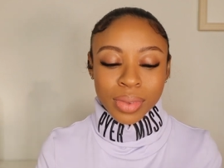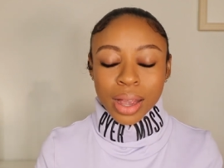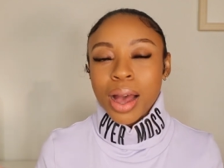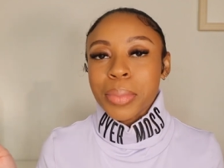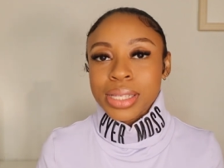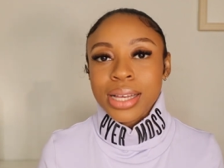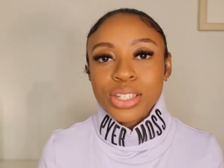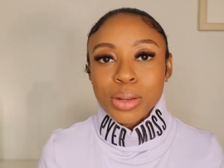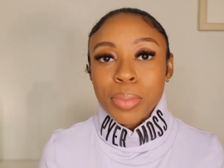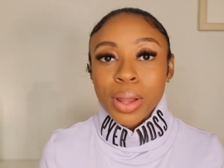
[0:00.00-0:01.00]
comment
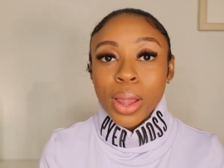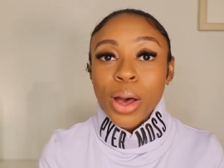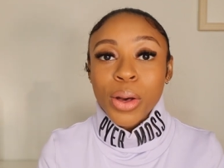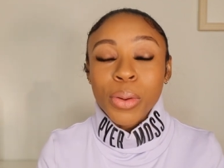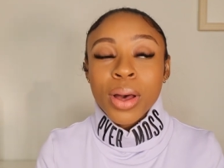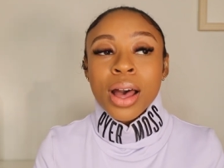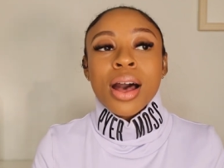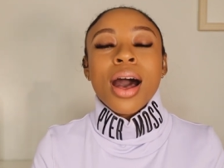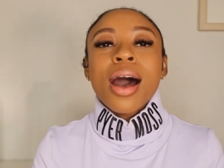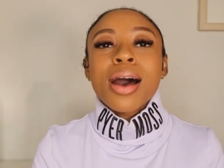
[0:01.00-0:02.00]
section below.
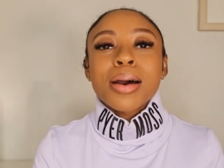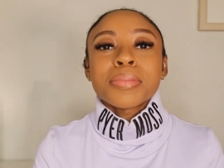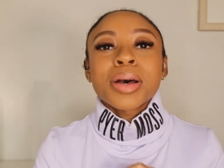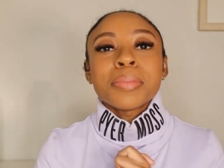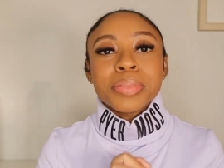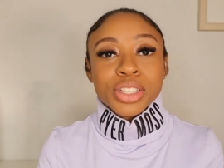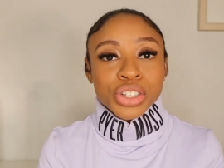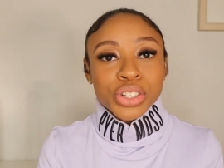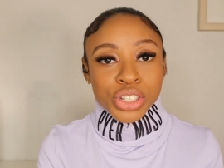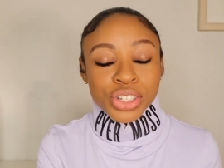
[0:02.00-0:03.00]
Um, be
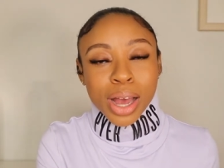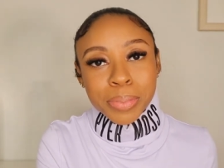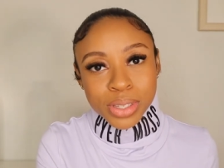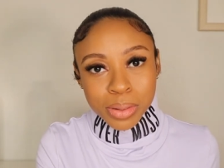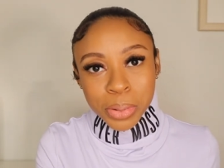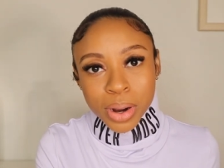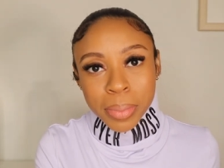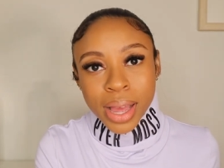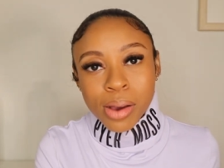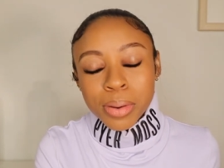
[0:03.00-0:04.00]
sure to shop and support
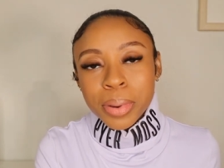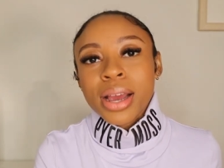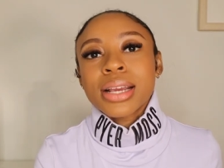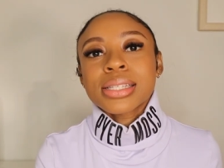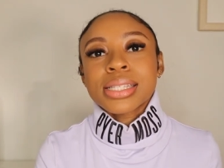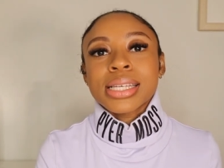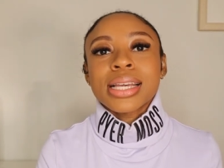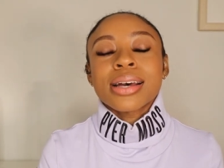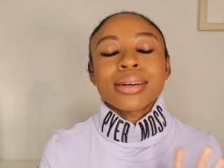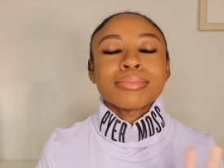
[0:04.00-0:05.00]
Meow and Barks.
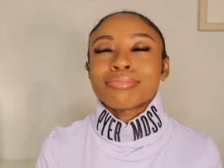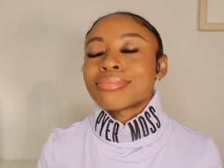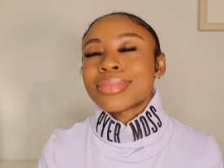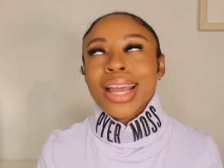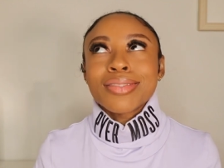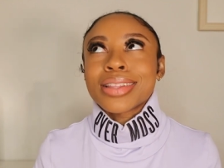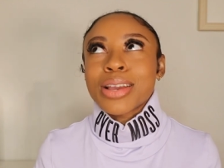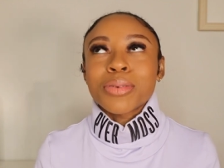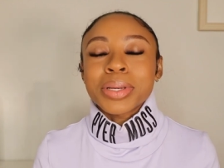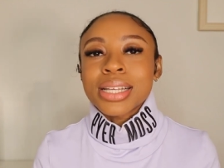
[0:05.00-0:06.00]
Um,
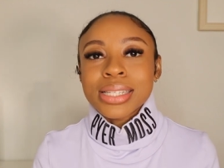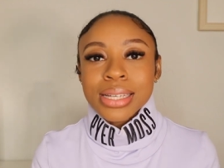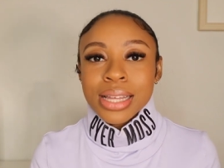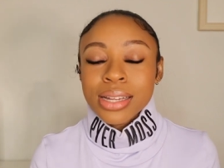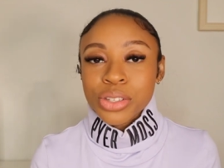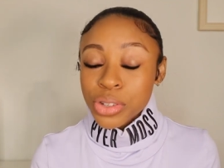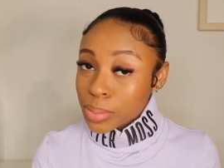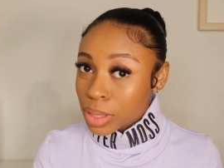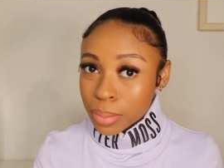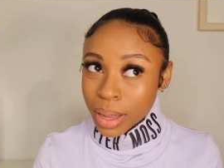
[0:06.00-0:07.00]
everything will be listed in the
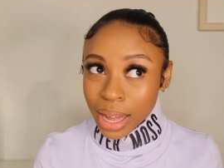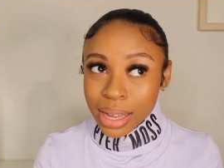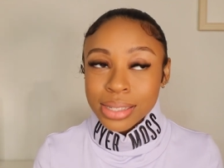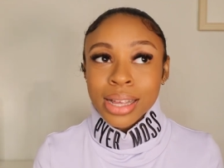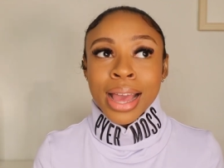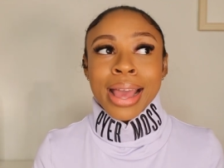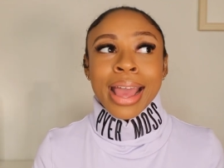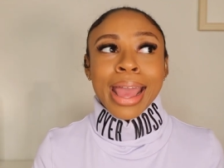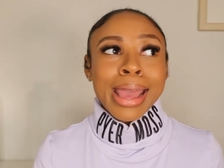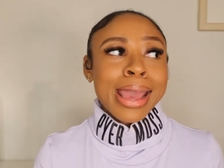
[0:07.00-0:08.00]
description box.
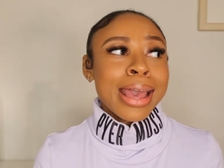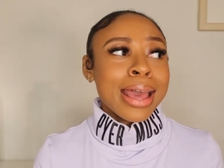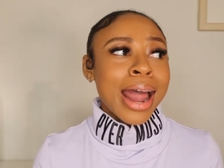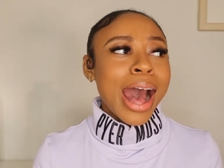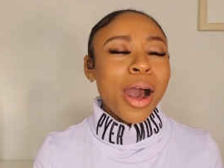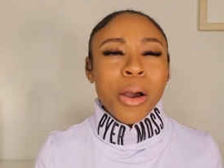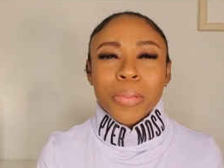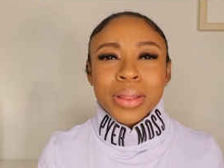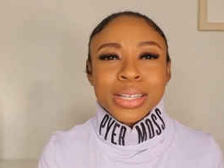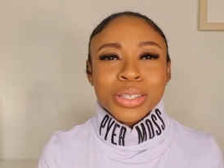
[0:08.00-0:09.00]
And I
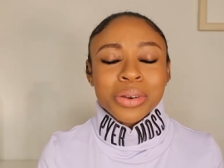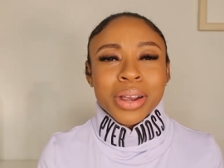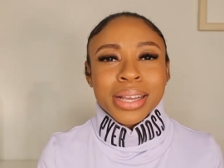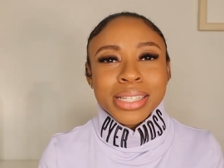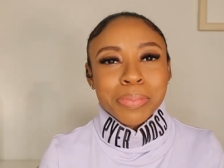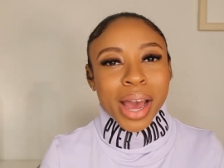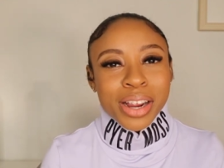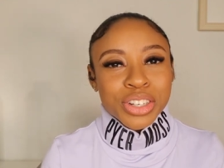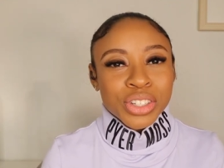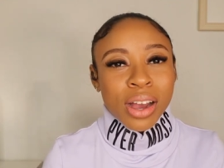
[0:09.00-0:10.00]
hope this story
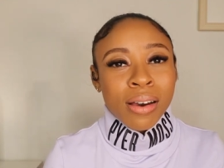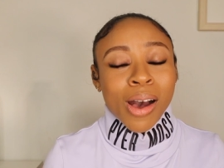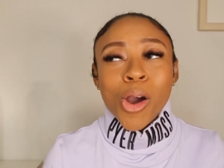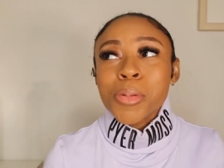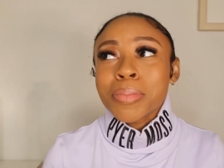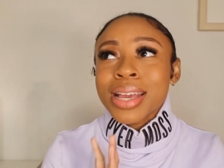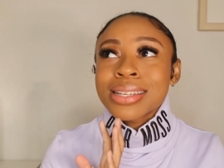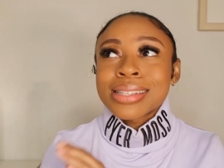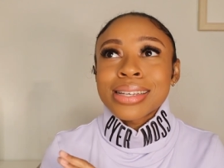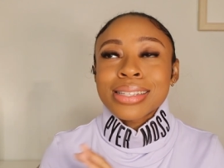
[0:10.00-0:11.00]
inspires y'all. I hope it made
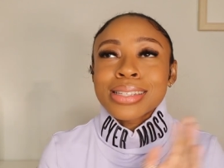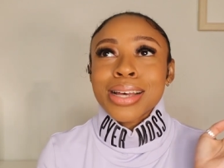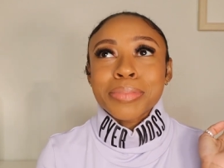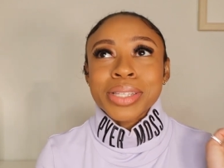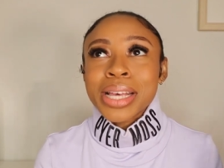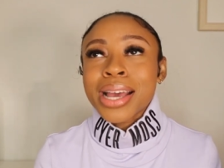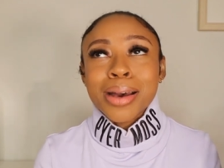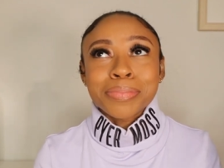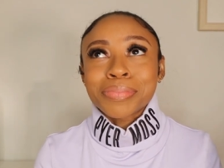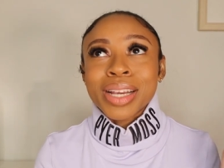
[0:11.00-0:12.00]
sense because I'm,
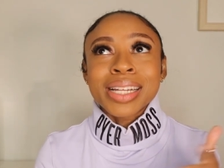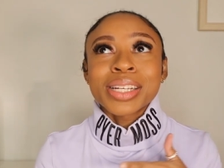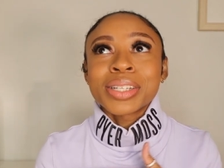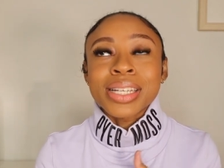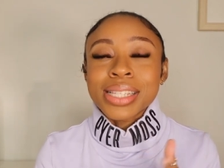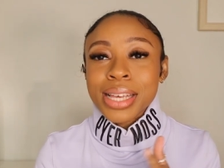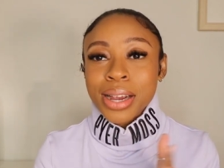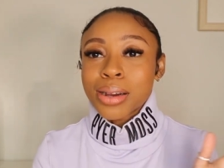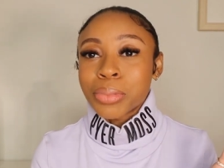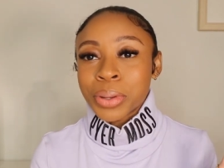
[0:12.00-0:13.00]
I'm clearly
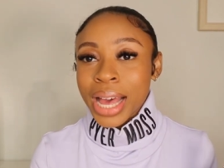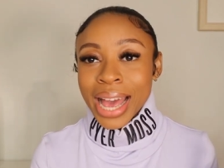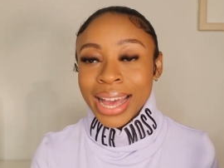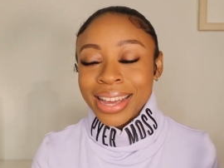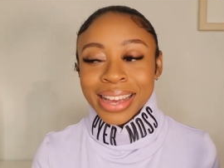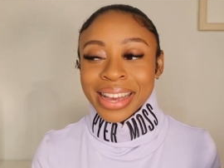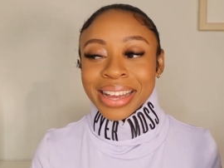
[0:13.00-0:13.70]
terrible at